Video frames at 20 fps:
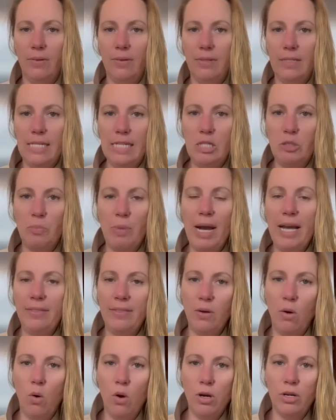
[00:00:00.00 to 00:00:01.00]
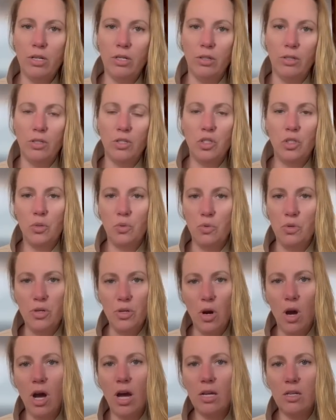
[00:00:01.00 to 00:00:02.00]
despite the orders to
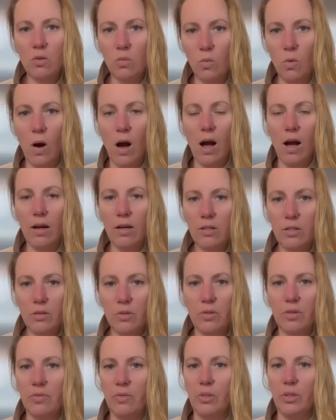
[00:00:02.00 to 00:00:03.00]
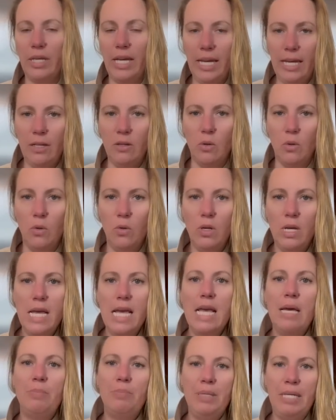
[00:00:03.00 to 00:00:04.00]
not walk to the volcano,
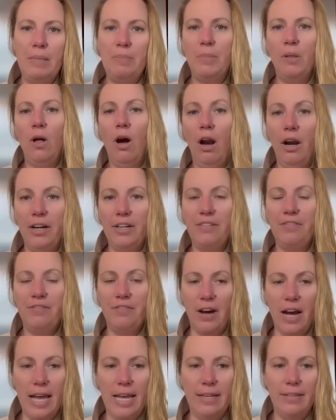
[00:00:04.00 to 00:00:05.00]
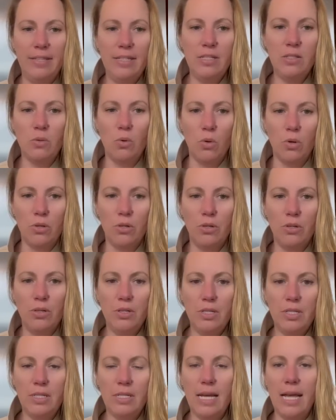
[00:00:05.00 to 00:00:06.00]
people are defying these
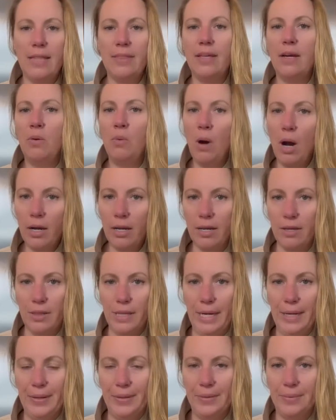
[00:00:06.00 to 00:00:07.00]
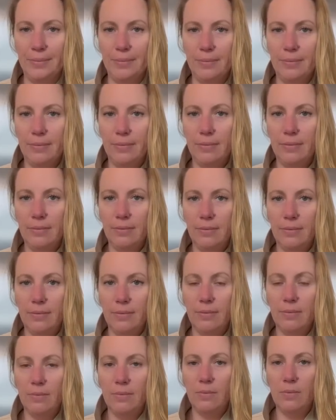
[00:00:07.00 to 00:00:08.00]
orders and they're walking there.
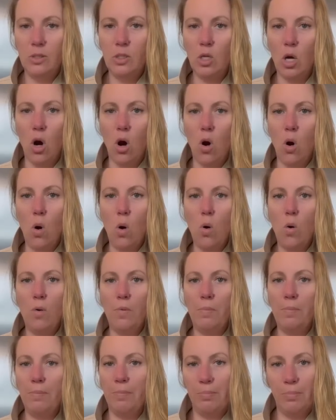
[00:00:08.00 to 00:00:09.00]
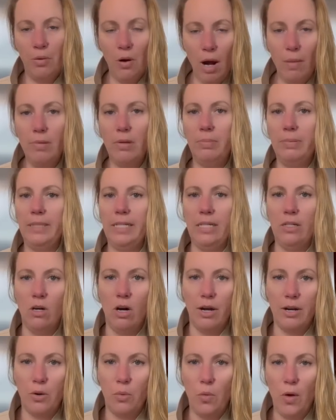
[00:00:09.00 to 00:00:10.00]
So probably
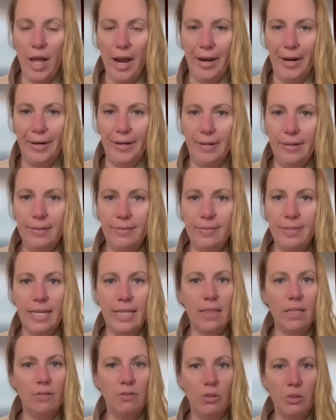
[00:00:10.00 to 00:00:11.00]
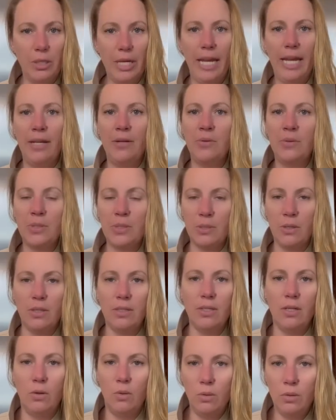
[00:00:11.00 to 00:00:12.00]
not aware that the volcano is
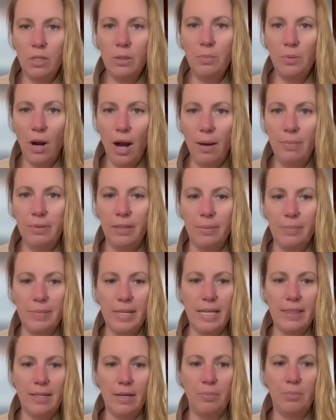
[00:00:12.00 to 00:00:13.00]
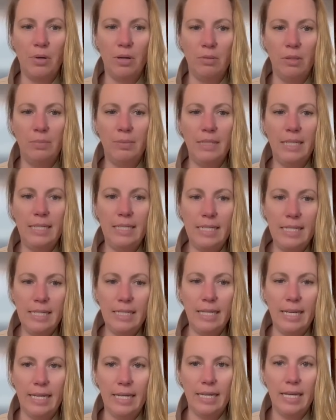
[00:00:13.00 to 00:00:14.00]
not the only problem that they're probably
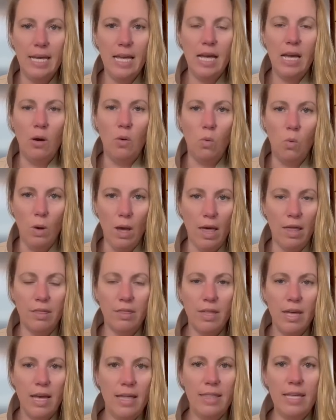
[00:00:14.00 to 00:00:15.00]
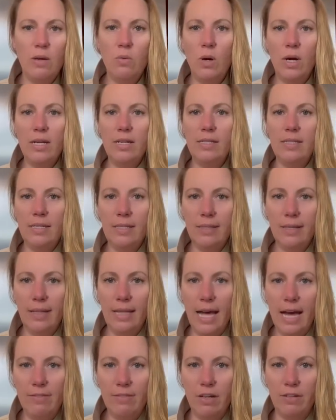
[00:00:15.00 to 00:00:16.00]
dealing with. They want to see the
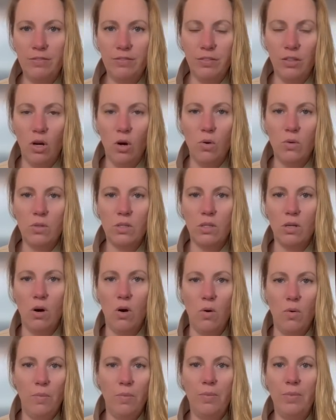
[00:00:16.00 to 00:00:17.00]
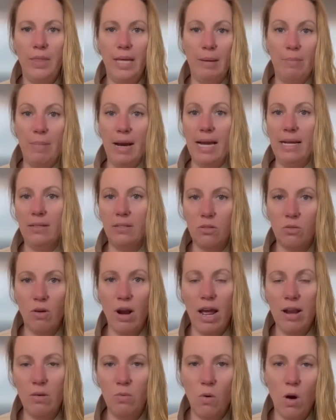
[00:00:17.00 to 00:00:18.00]
lava flow, so they might
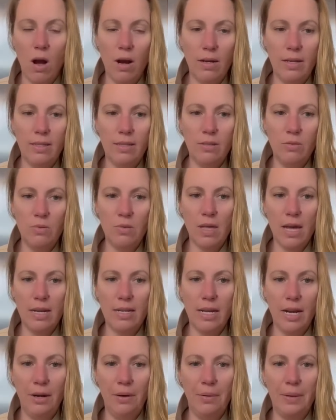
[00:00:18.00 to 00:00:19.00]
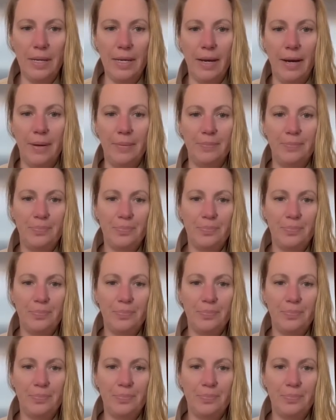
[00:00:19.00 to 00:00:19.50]
try to walk into that area.